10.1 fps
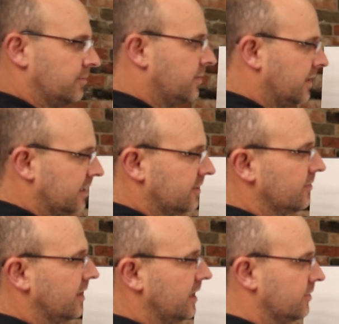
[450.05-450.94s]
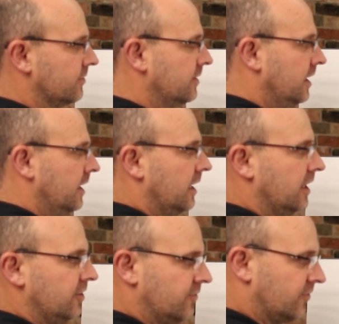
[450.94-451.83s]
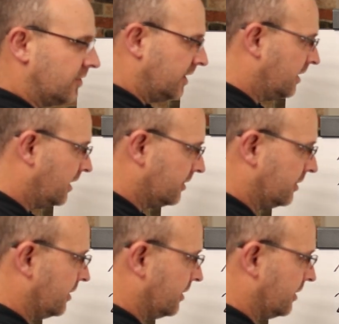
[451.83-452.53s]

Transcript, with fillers: planned around, you've already gotten a